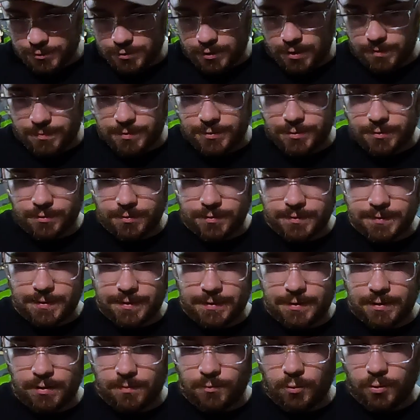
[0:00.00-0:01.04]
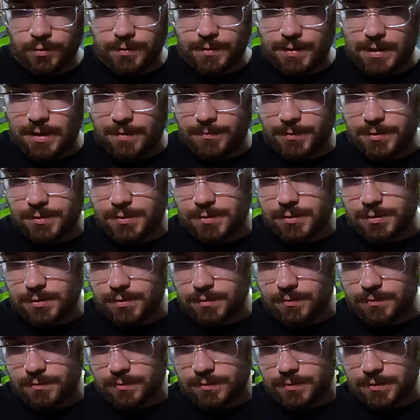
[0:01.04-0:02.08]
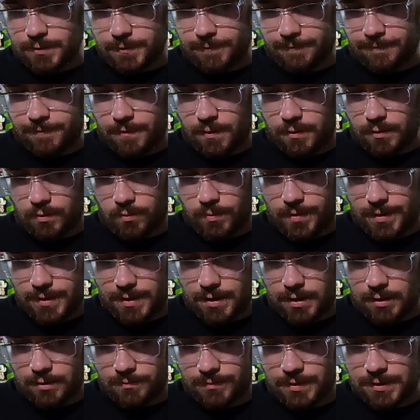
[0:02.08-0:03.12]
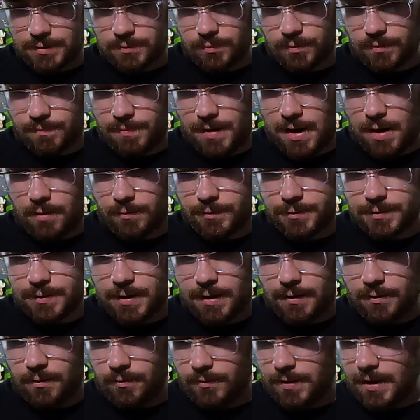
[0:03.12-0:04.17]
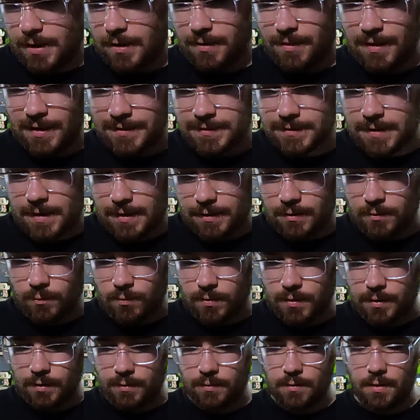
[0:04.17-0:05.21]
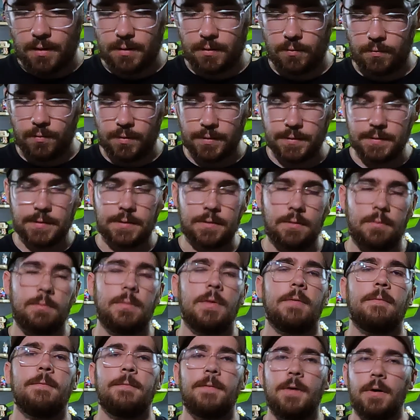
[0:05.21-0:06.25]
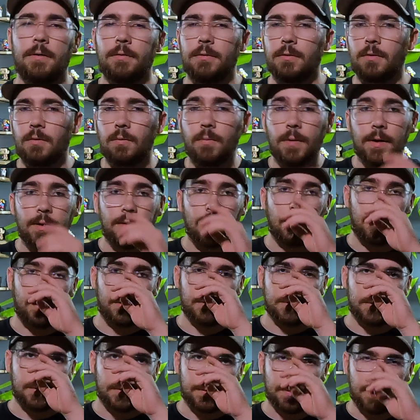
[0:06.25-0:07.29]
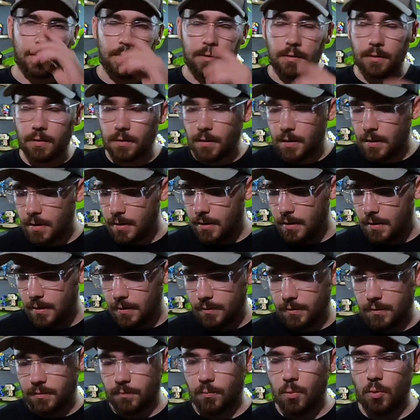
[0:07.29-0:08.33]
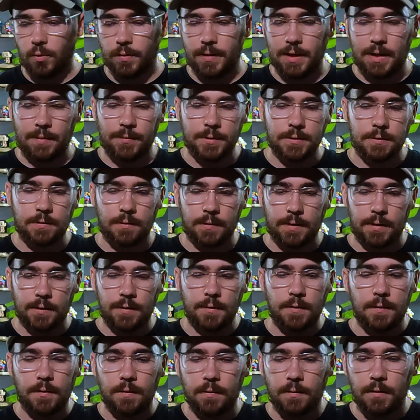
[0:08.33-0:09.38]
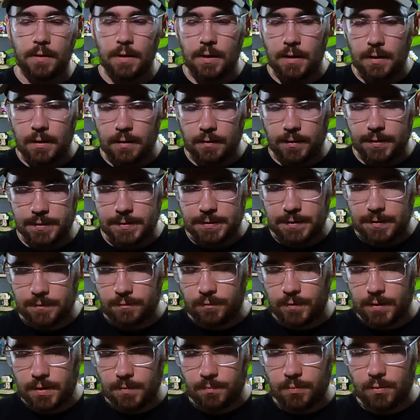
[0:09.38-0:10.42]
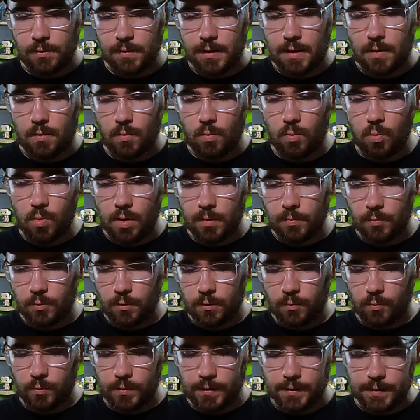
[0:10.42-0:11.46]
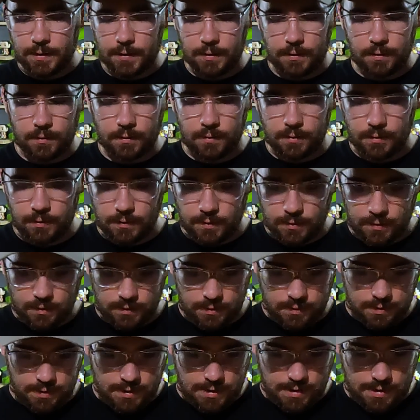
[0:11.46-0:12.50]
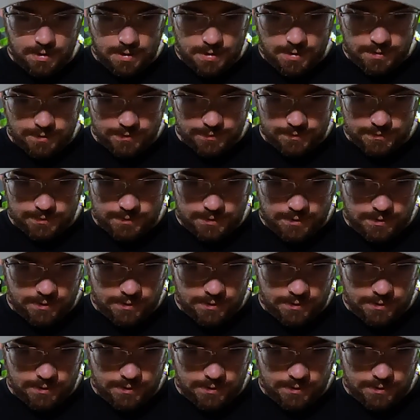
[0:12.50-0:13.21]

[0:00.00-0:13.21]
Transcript: sharpshooters. They deal more damage to faraway enemies with Power Shot. Okay, that's kind of what I thought it was. So the farther away the archers are, the more damage they're going to do. Let's see if we can pull out one more win here. And